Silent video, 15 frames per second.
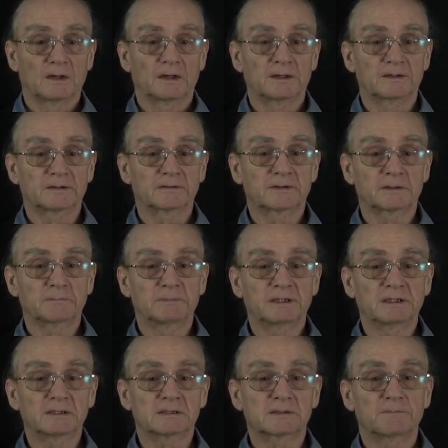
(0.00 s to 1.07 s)
And that
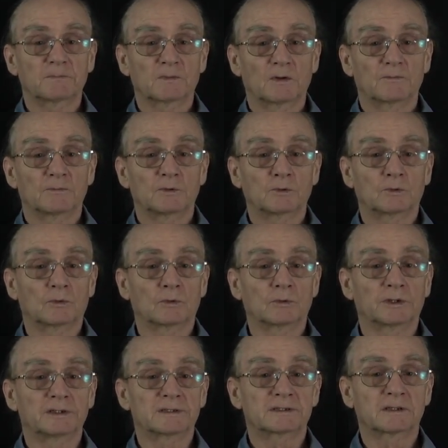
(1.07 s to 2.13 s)
means you,
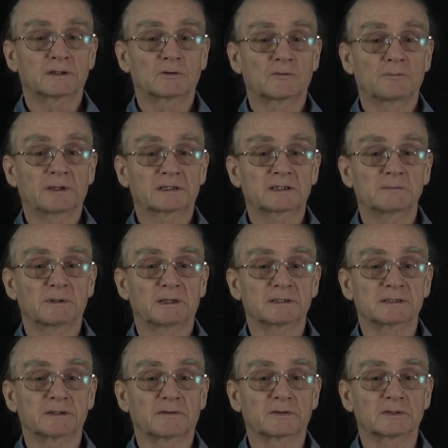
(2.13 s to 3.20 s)
instead of
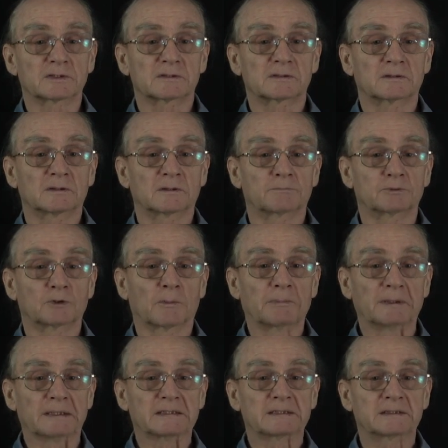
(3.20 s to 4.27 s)
maximizing this
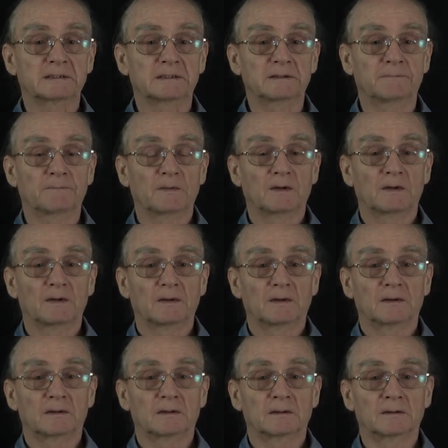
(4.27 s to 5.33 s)
probability,
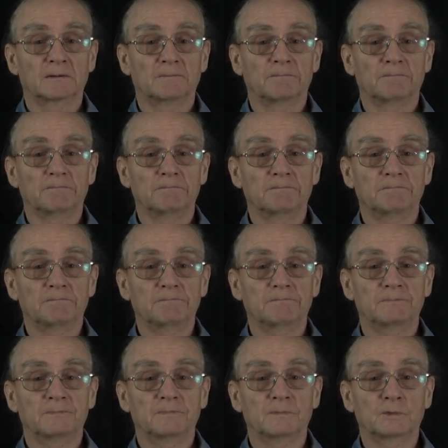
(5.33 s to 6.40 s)

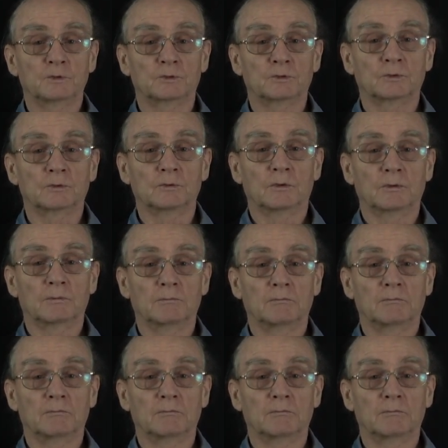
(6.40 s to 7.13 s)
you